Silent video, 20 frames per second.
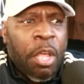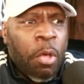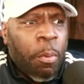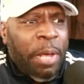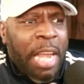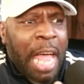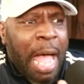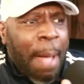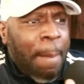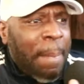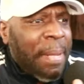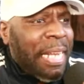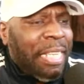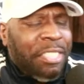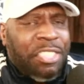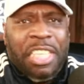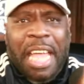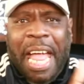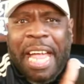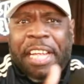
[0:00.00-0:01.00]
What happened to
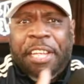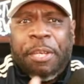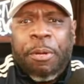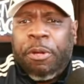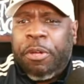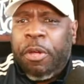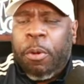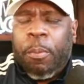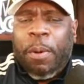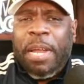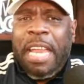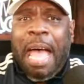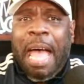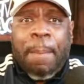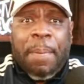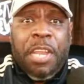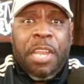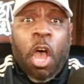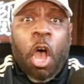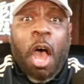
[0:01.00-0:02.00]
Cenk Uygur? What
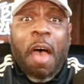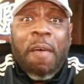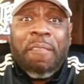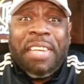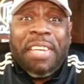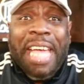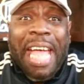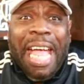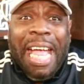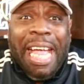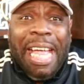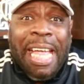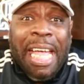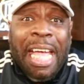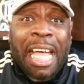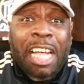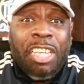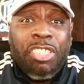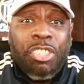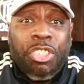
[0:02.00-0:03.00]
happened to RFK
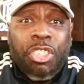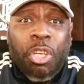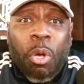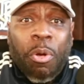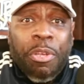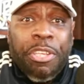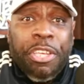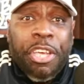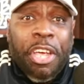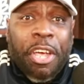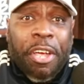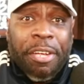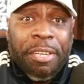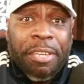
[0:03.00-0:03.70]
Jr.?